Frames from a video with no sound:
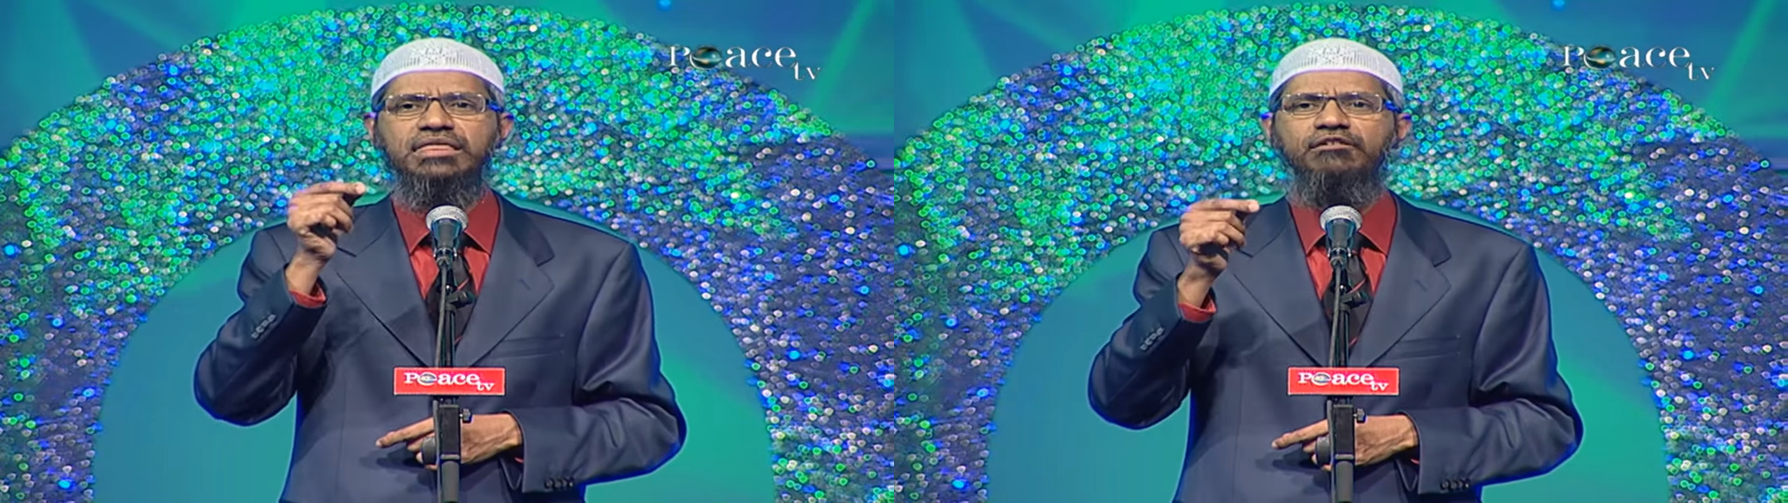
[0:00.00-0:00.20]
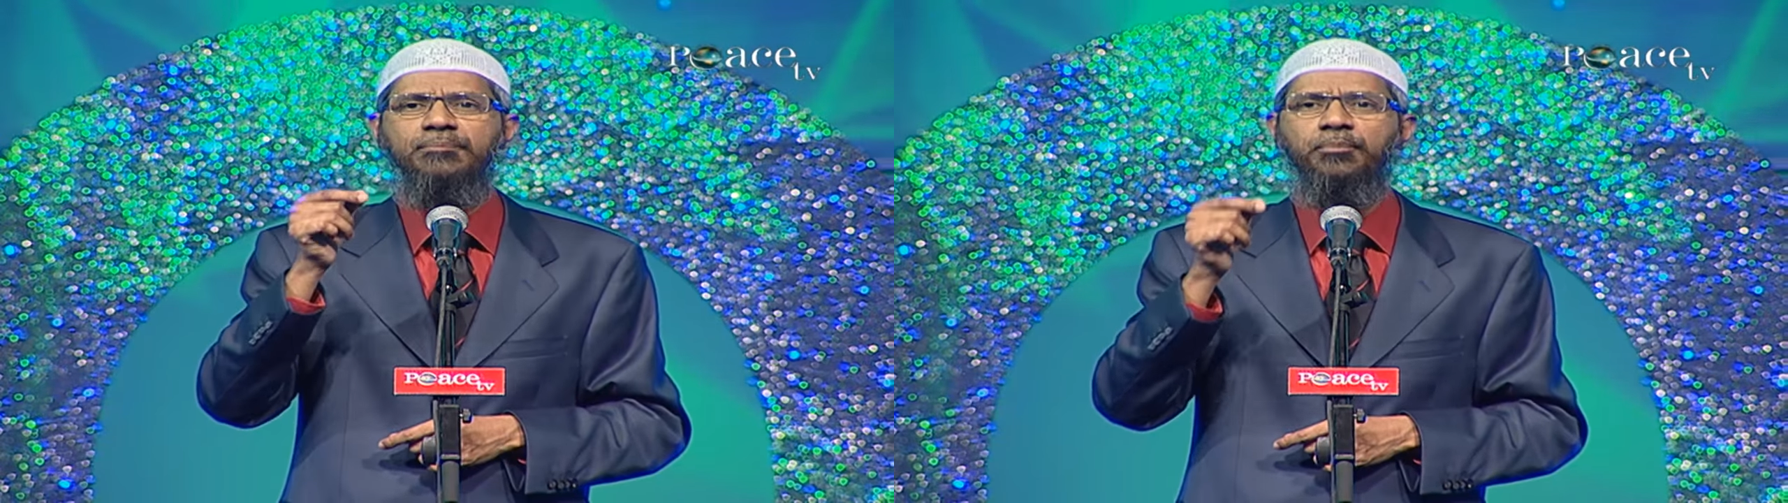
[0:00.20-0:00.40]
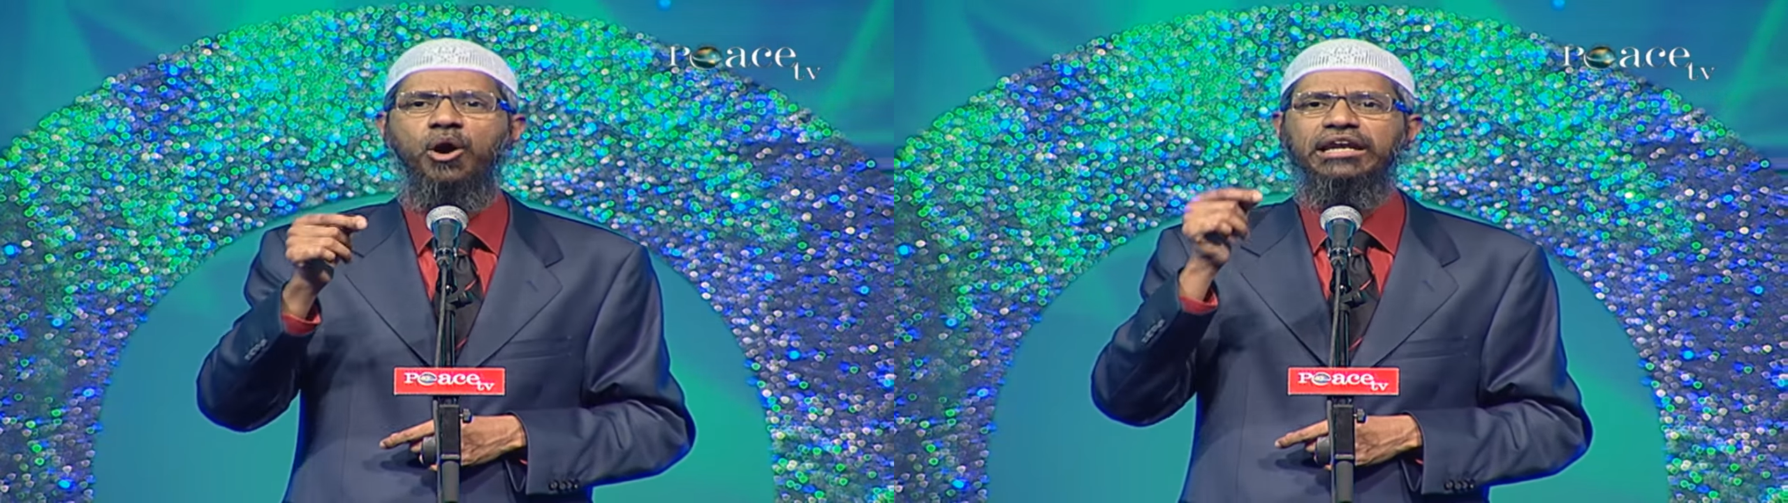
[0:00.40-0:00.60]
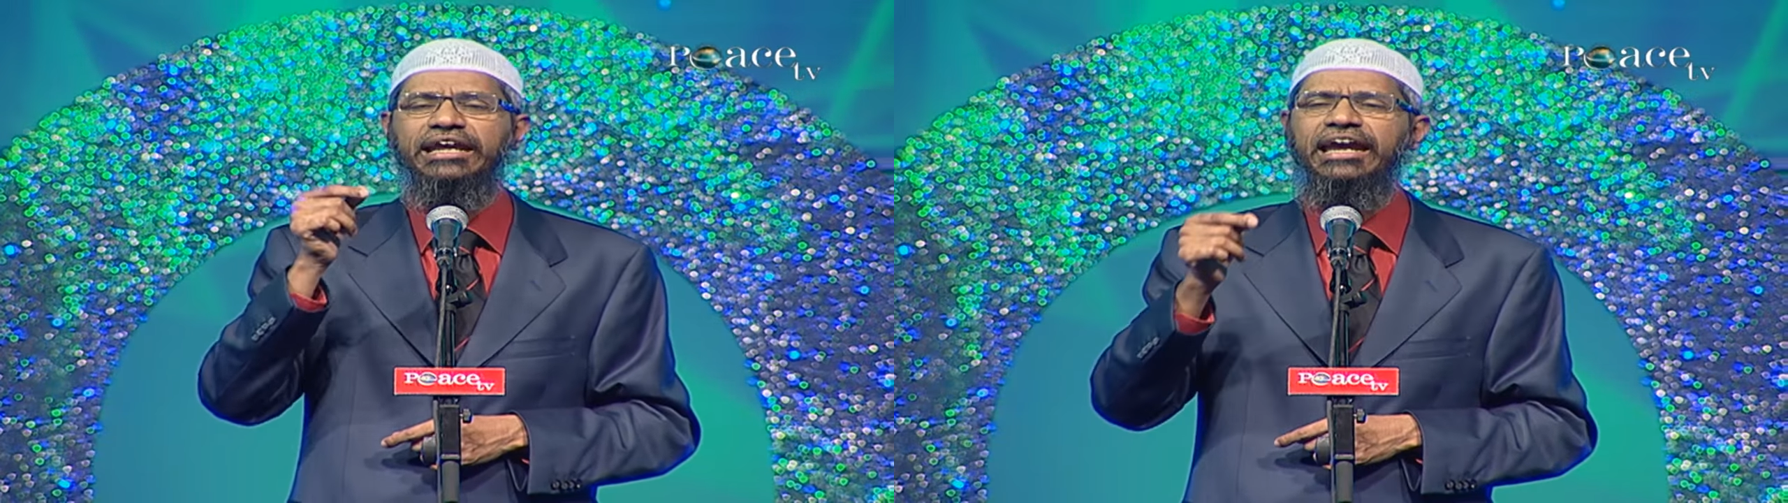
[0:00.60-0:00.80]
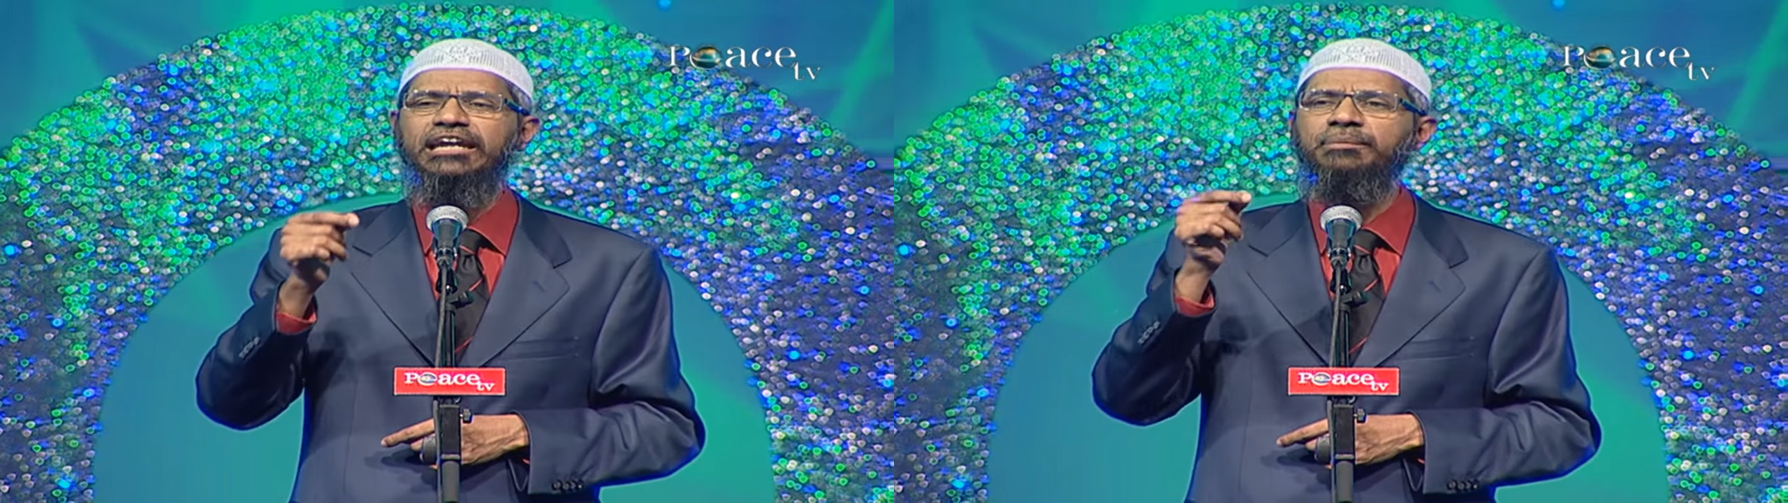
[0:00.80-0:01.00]

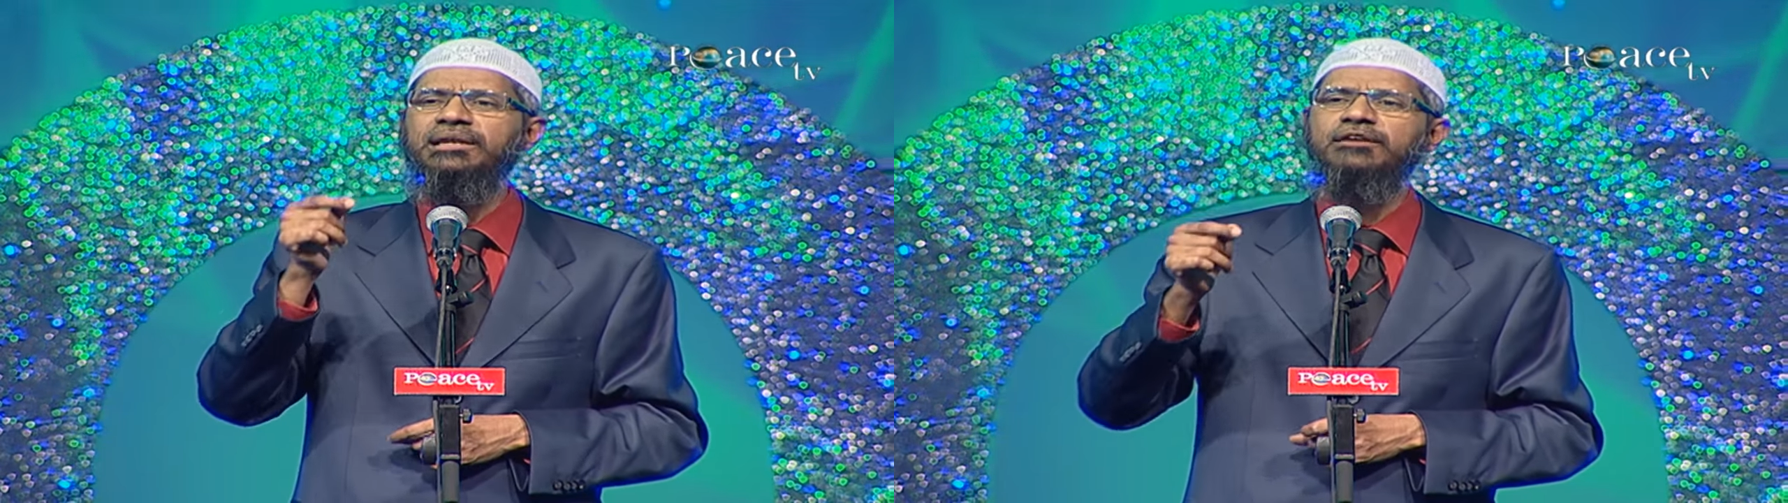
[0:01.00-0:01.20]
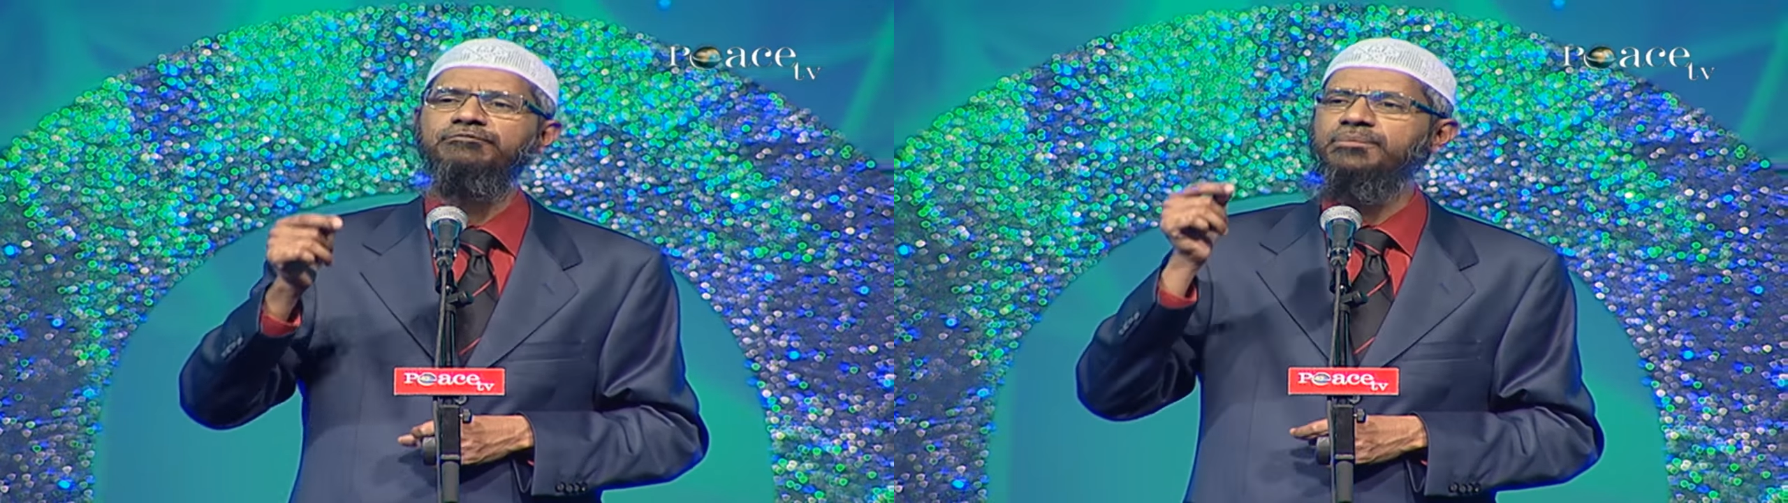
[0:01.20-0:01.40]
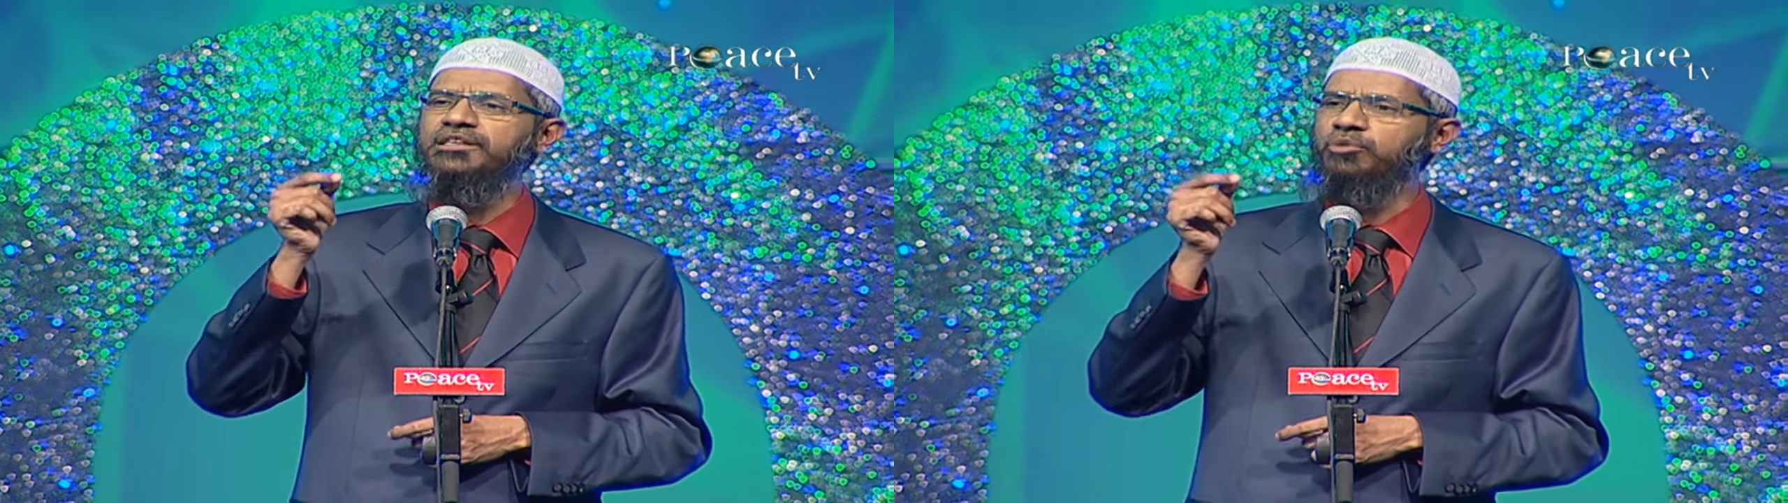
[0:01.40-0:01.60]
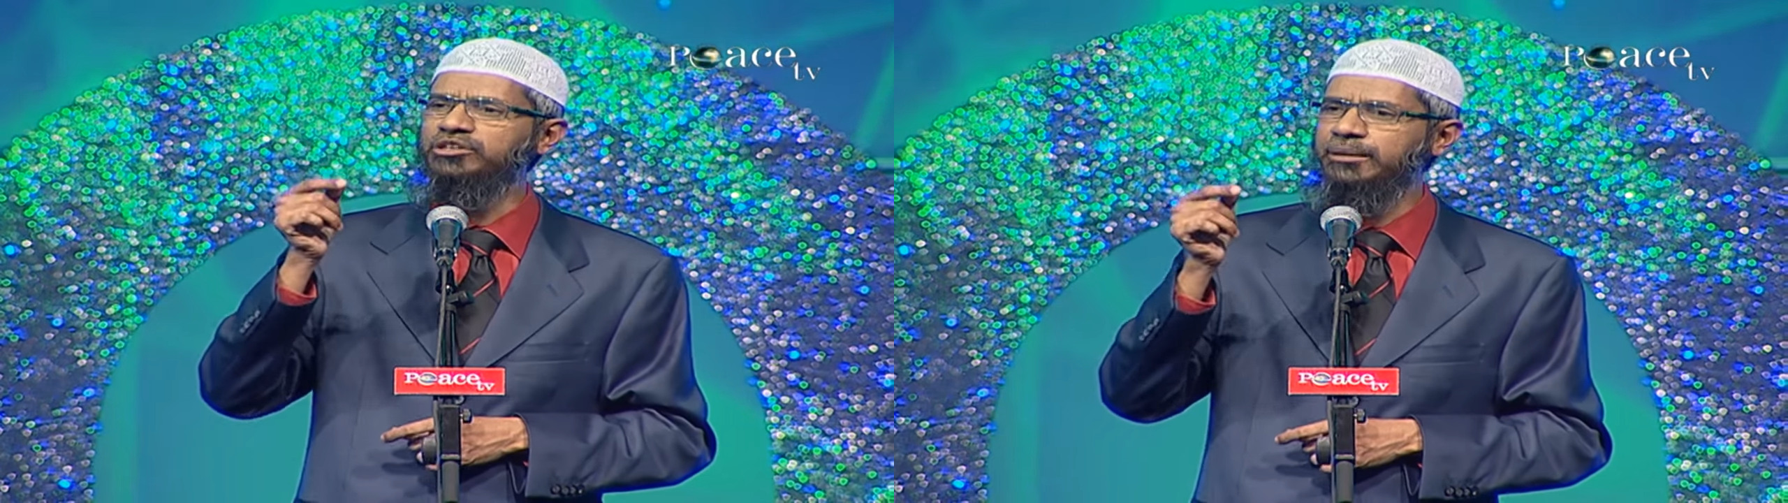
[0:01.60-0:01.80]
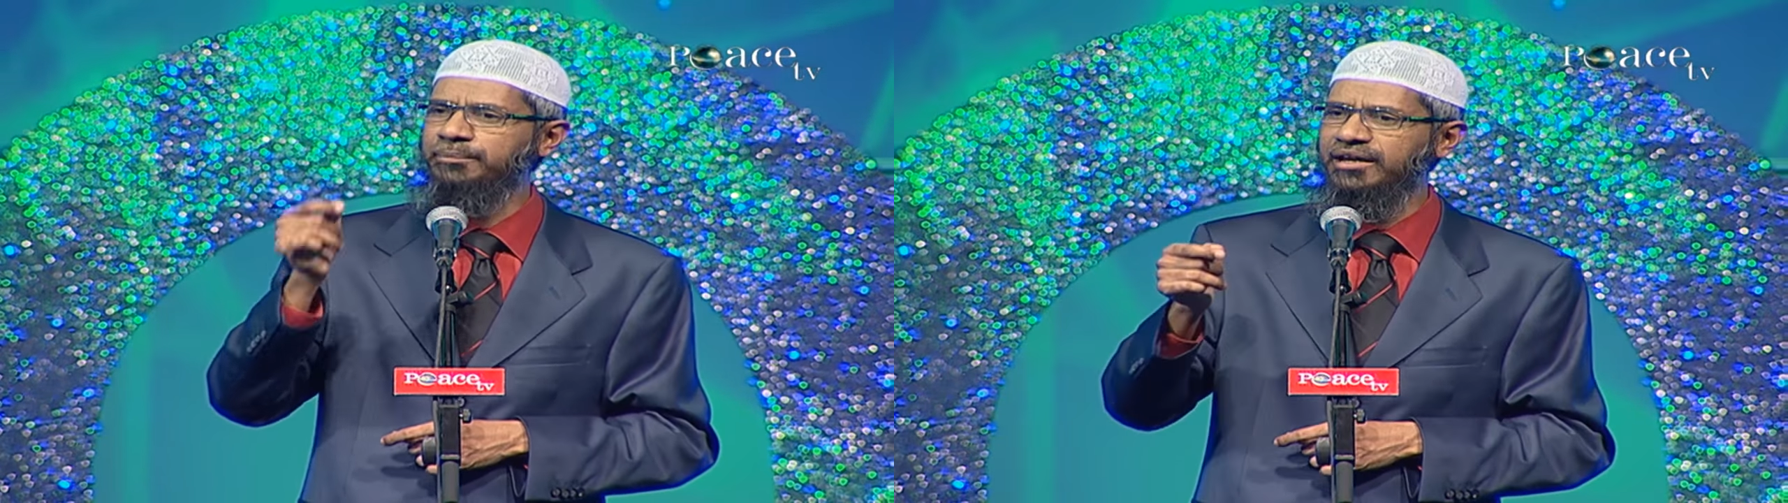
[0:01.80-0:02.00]
7.8 million females more than